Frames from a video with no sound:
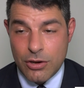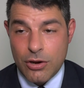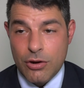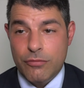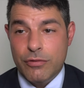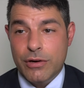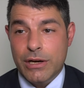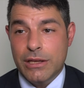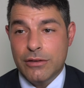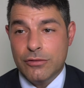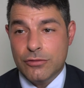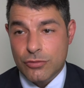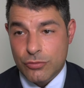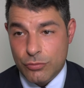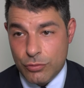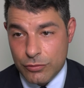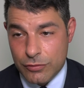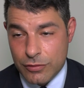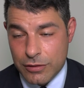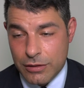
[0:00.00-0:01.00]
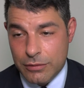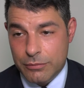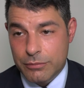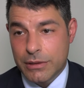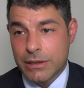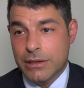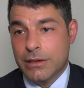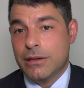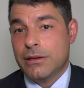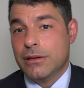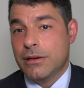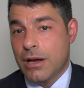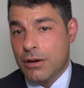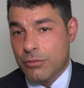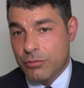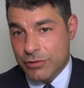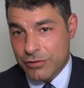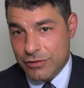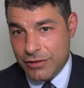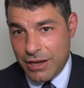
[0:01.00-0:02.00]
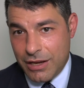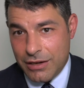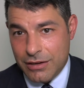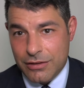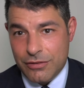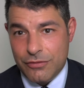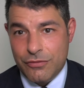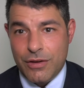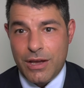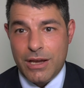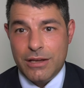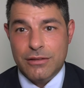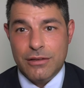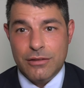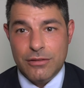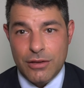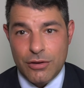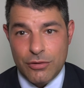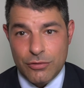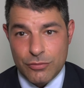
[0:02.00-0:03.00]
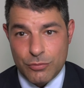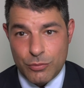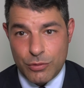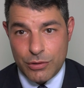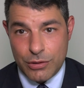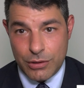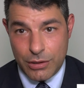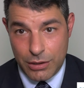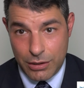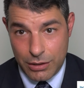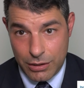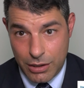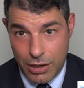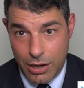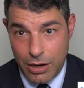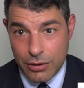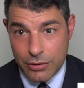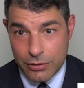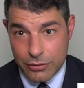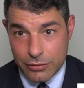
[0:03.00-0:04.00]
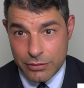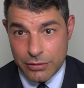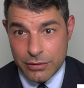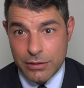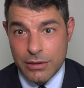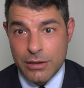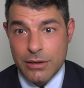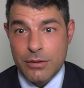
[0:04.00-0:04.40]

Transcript: over East Jerusalem, notwithstanding the fact that those were conquered